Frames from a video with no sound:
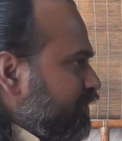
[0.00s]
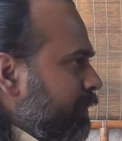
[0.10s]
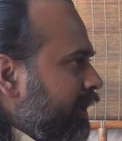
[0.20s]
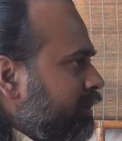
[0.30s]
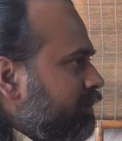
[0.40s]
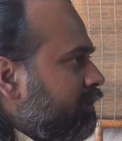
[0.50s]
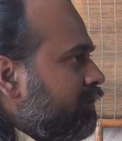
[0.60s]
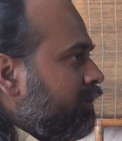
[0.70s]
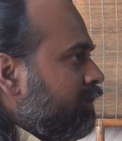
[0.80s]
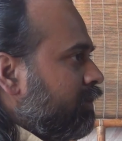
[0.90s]
attachment,
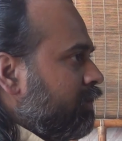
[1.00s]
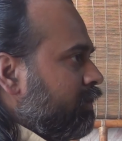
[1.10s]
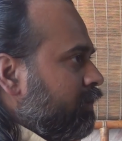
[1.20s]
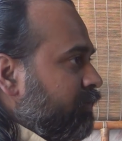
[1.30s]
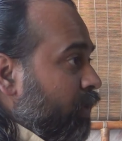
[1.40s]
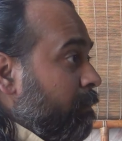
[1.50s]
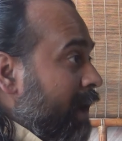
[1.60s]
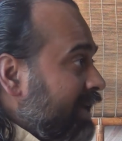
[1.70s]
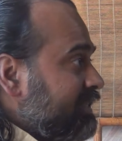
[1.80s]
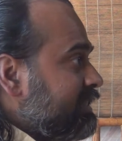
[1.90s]

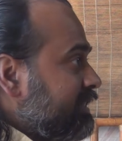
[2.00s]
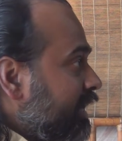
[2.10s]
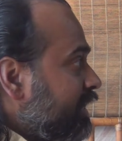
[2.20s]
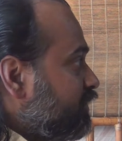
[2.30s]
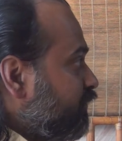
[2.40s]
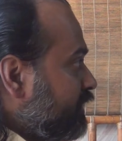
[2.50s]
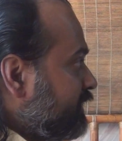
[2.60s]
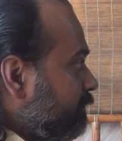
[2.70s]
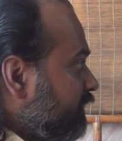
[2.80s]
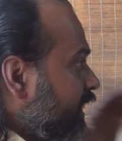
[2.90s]
from man's search
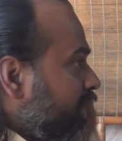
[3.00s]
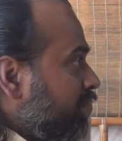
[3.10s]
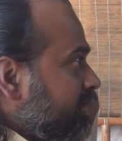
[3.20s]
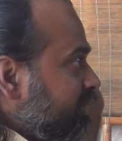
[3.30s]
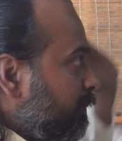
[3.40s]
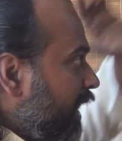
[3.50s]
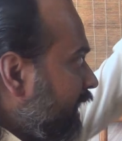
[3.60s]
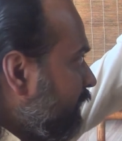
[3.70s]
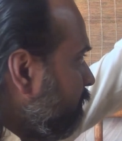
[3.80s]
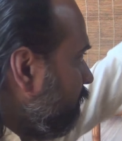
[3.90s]
for something
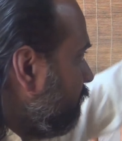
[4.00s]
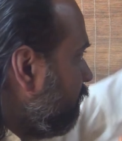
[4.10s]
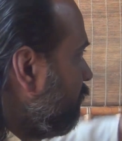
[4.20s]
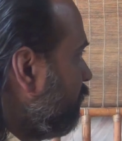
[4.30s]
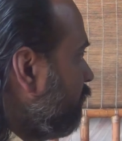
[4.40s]
sublime?